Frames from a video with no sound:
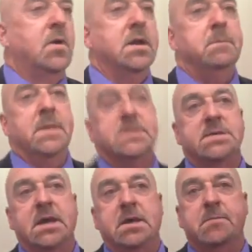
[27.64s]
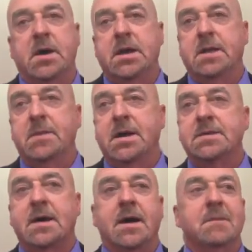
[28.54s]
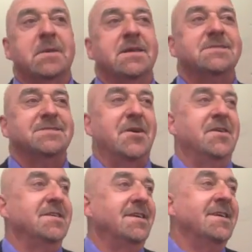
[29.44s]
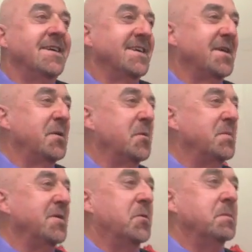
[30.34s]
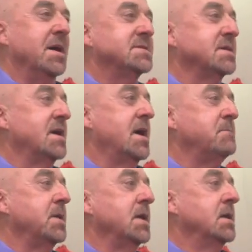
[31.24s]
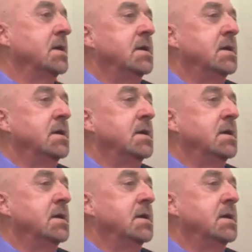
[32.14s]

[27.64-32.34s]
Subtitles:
want to miss anybody, but I'm going to start, and I hope I don't mess it up, but